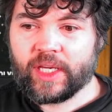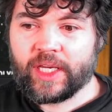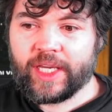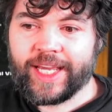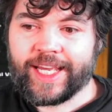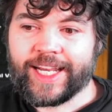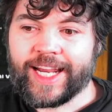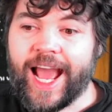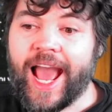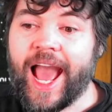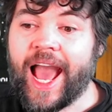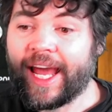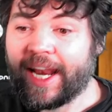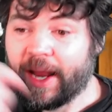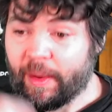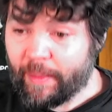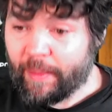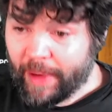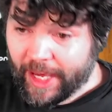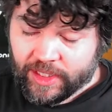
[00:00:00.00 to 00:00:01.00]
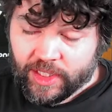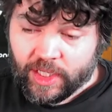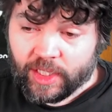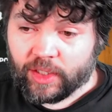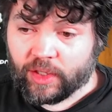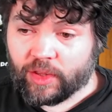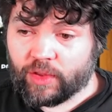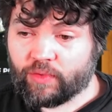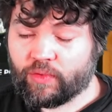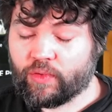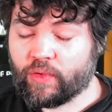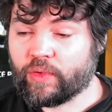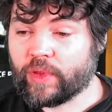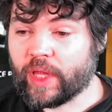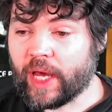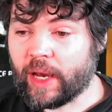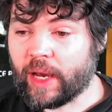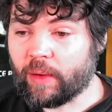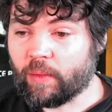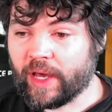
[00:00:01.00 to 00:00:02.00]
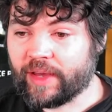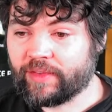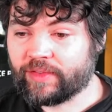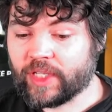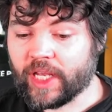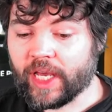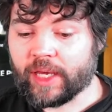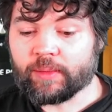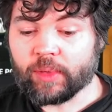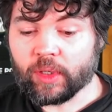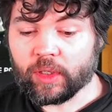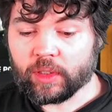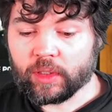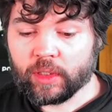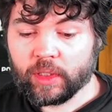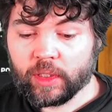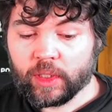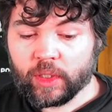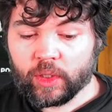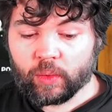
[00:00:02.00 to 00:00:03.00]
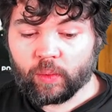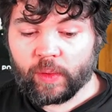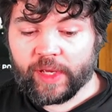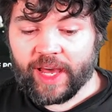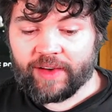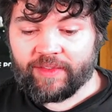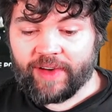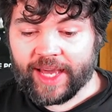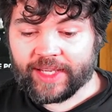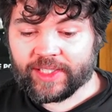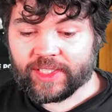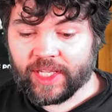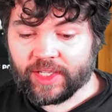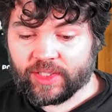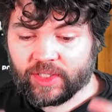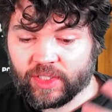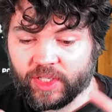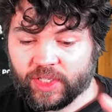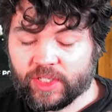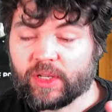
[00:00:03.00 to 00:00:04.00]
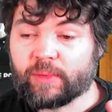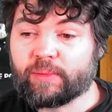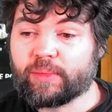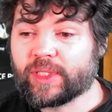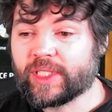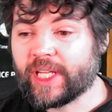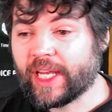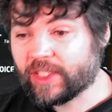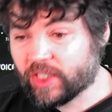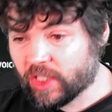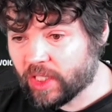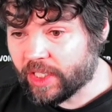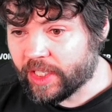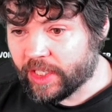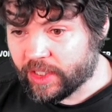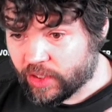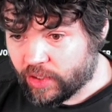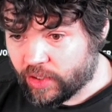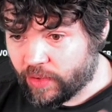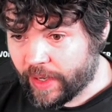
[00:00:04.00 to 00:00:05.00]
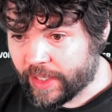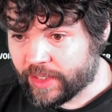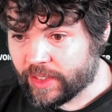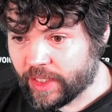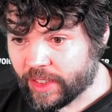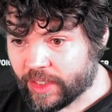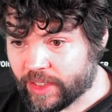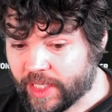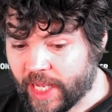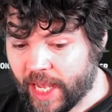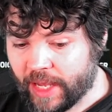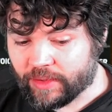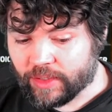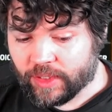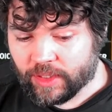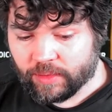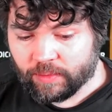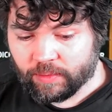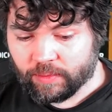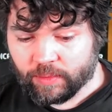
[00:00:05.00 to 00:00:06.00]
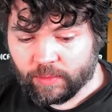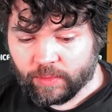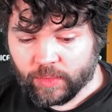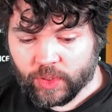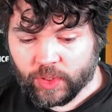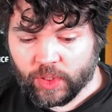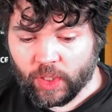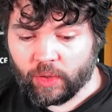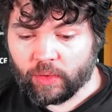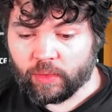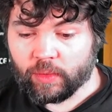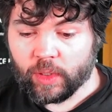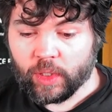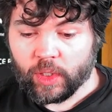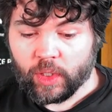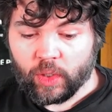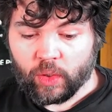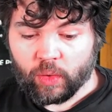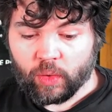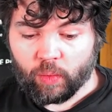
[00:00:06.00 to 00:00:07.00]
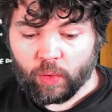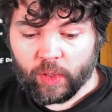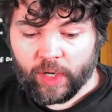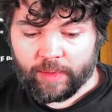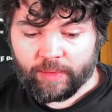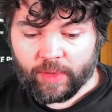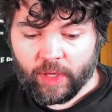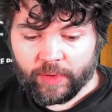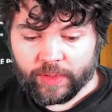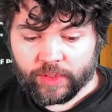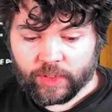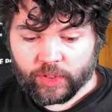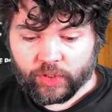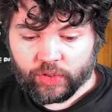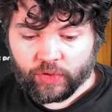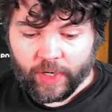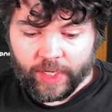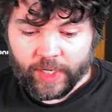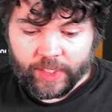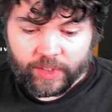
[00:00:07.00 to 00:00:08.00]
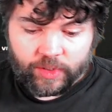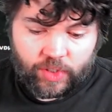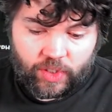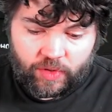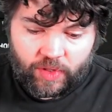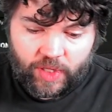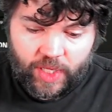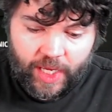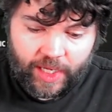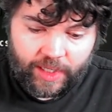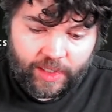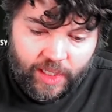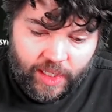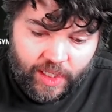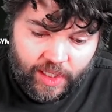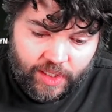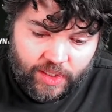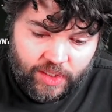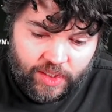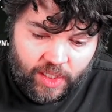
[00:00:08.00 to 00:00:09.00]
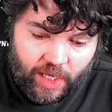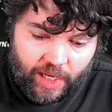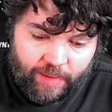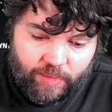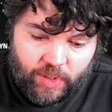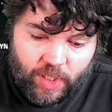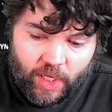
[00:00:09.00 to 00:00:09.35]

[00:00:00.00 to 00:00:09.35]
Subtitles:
in animating through that wavetable, we have access to some potentially interesting sounds. So what I'm going to try and do then is I've